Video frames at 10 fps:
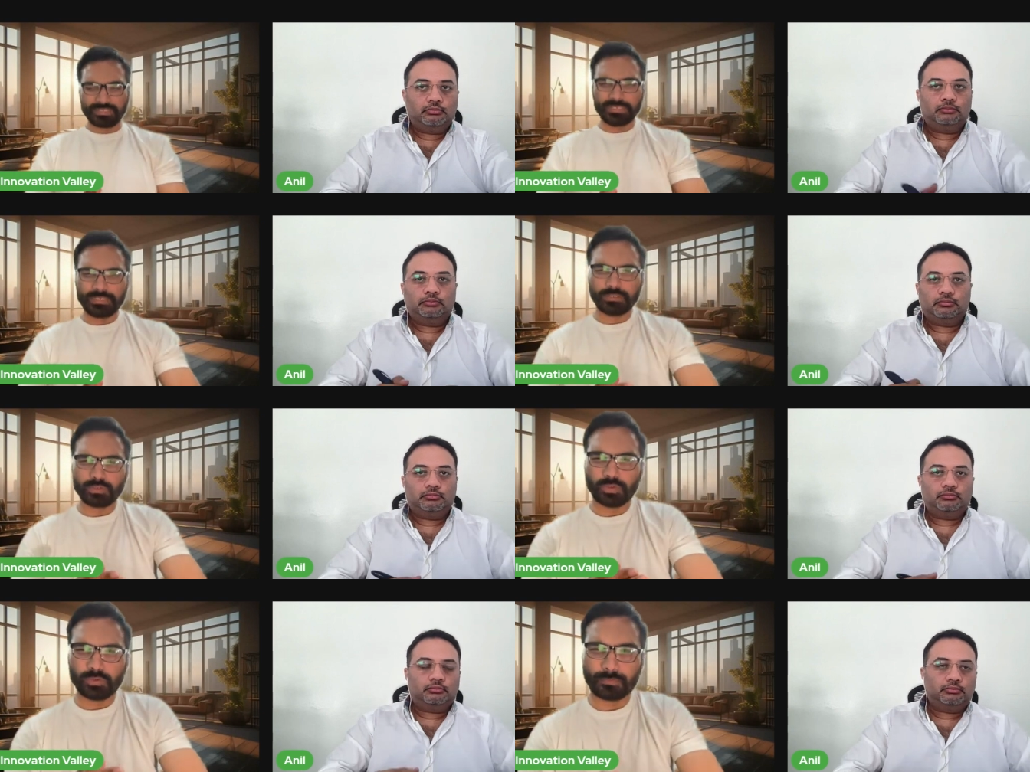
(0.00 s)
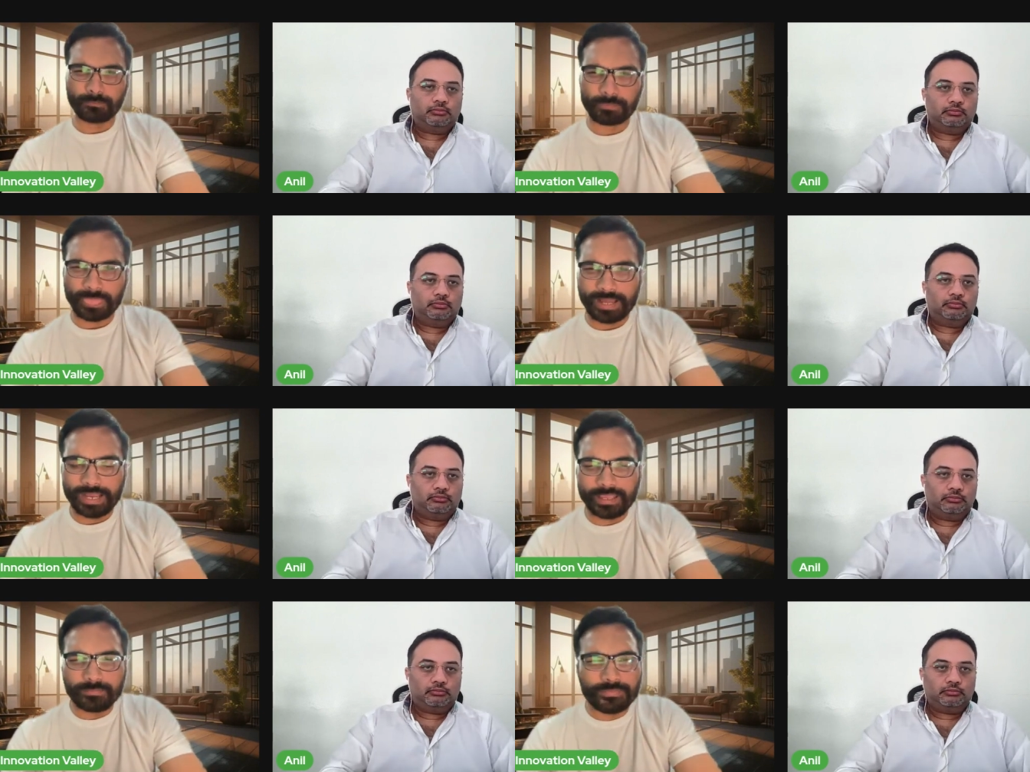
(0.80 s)
Speaker 1: anil you know
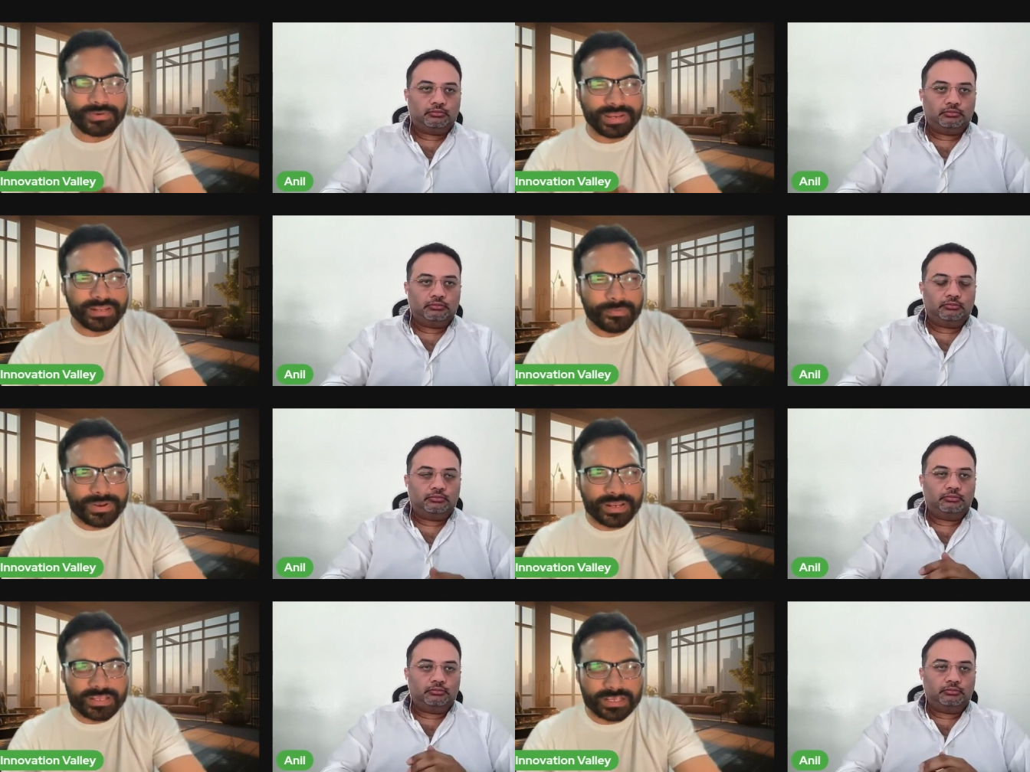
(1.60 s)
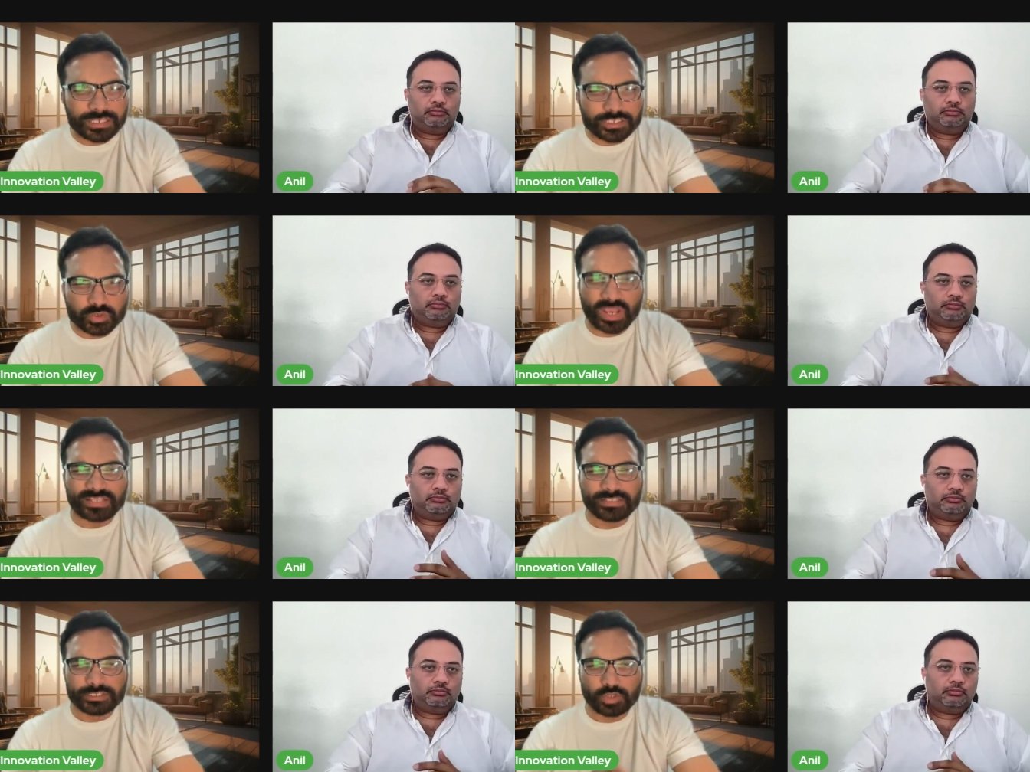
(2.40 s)
I am really, really
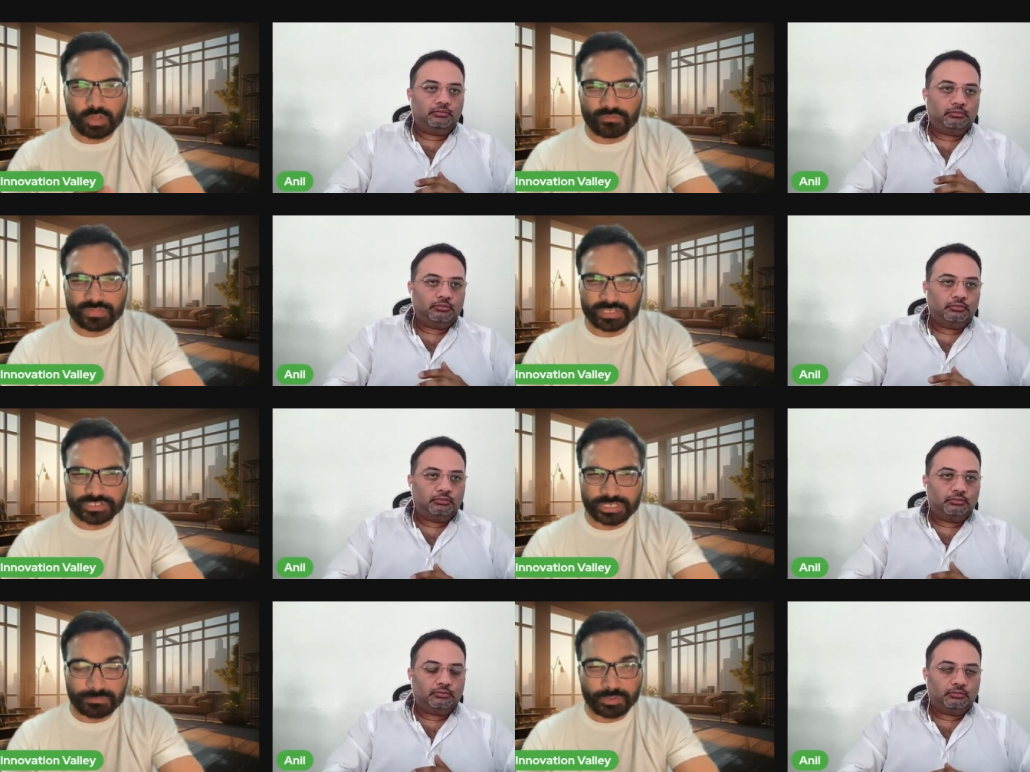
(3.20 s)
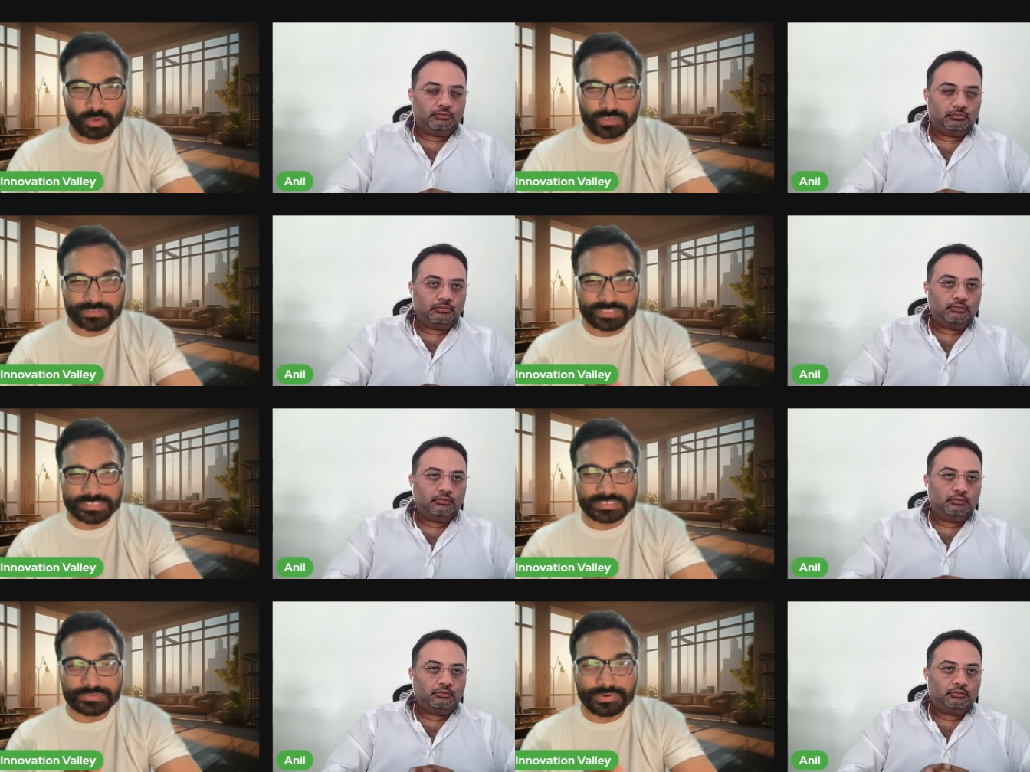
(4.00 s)
enjoying this conversation because
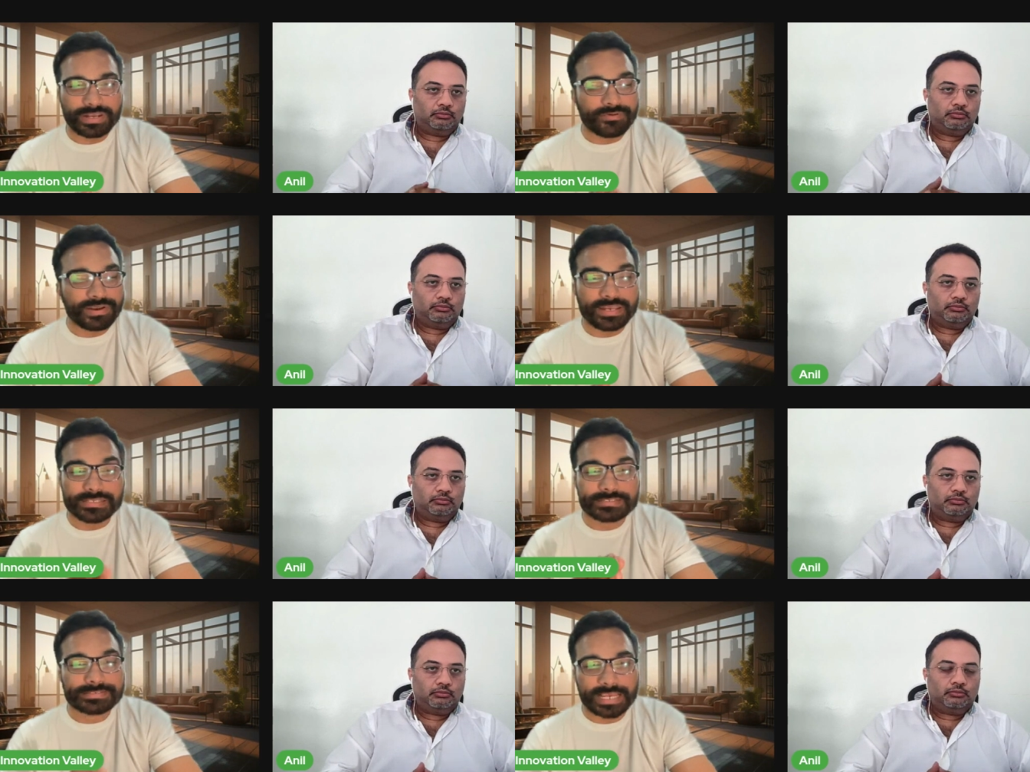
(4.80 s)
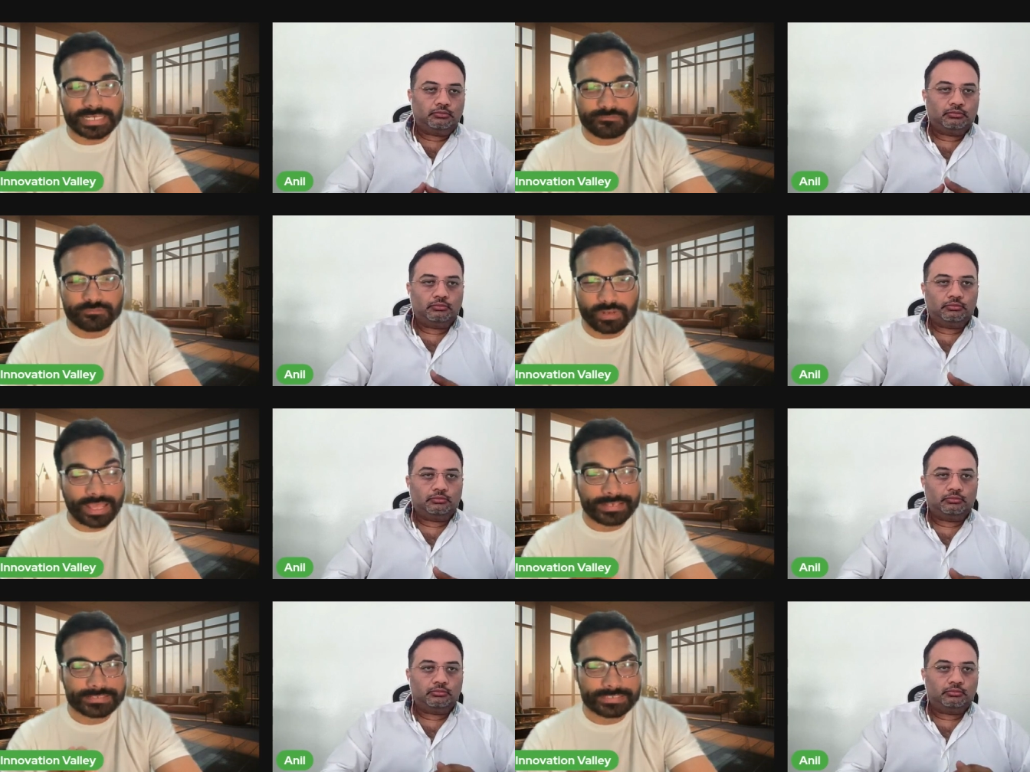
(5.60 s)
this is really, really insightful.
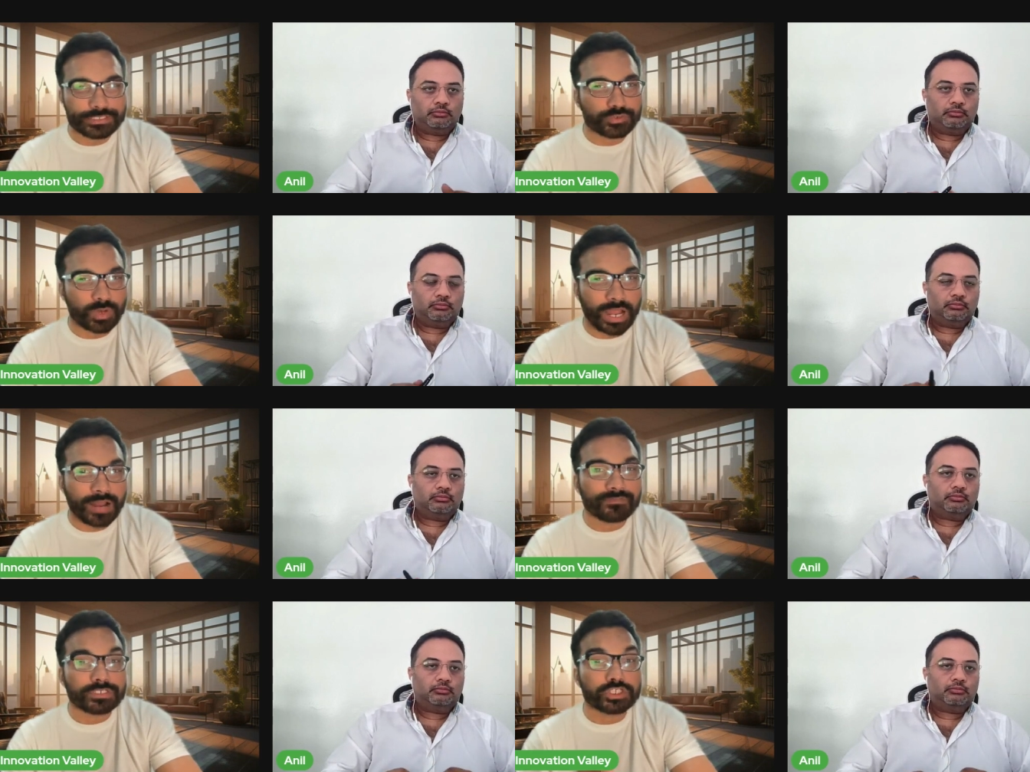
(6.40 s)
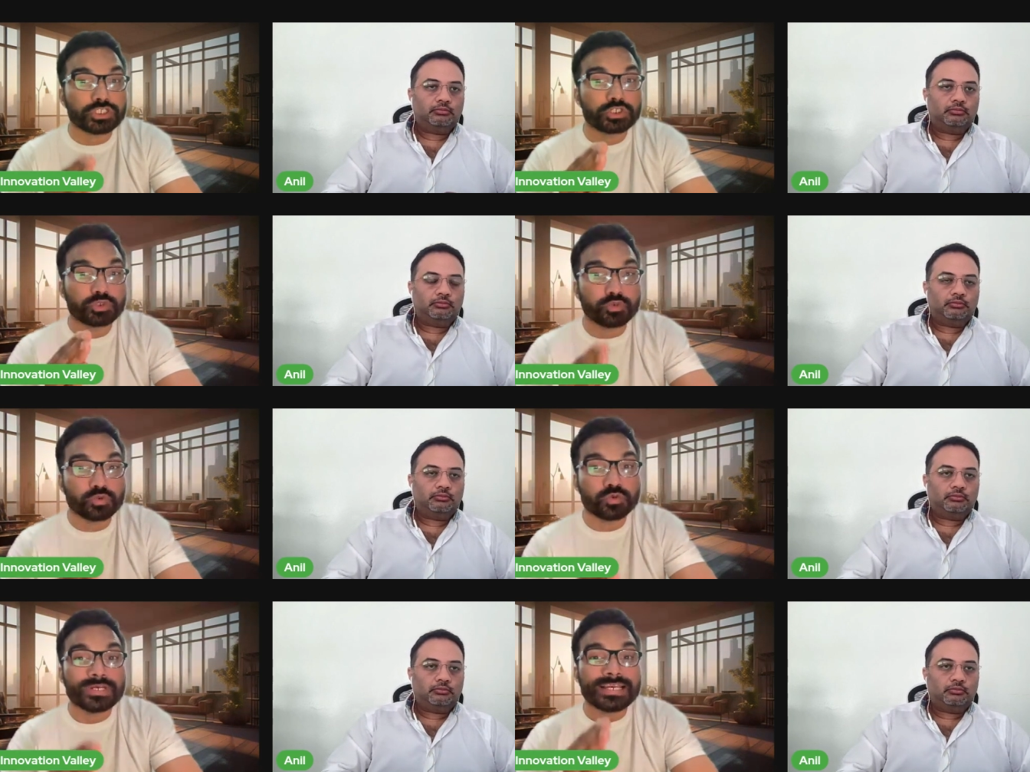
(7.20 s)
And since you have a
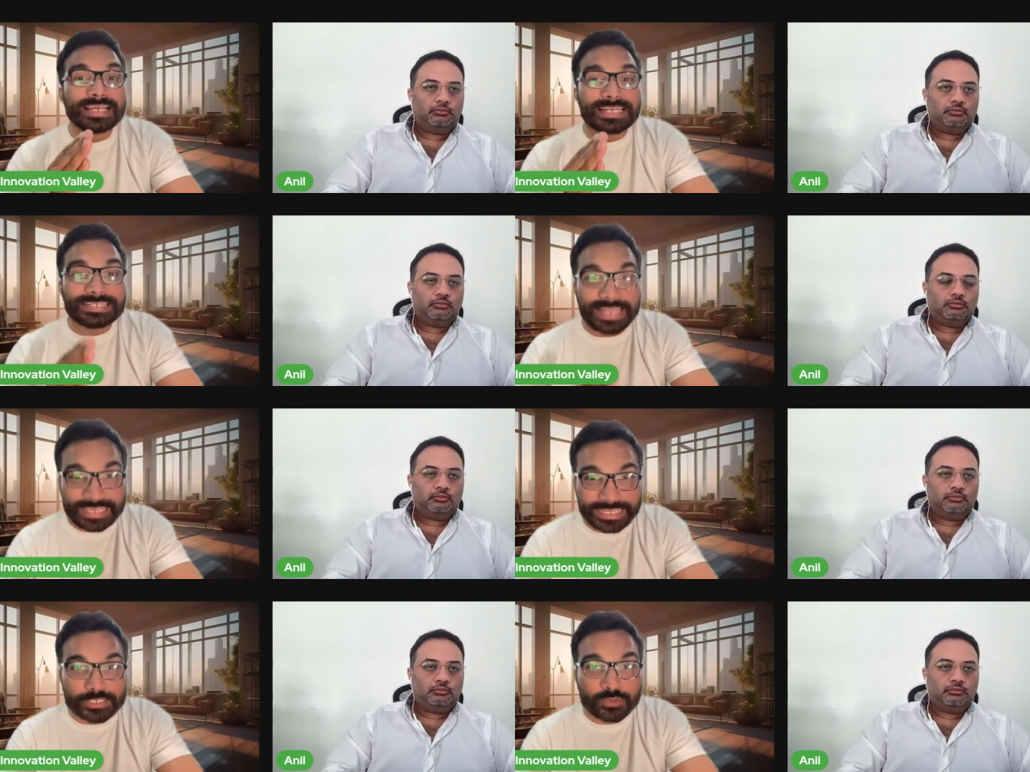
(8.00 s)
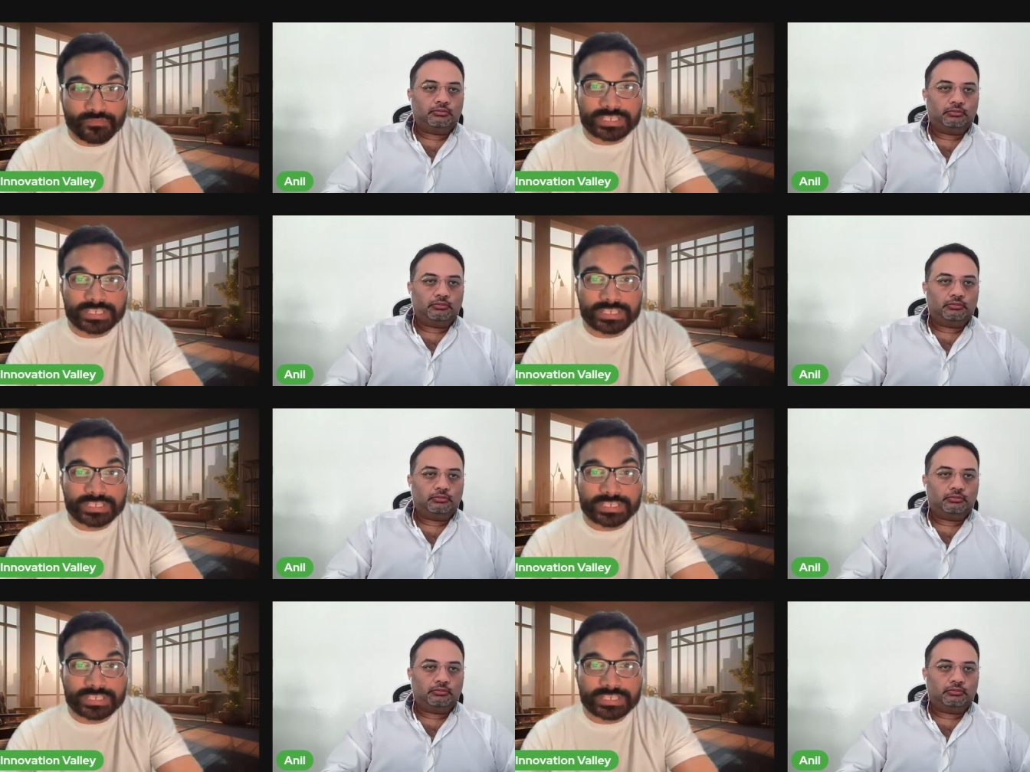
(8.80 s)
two decades of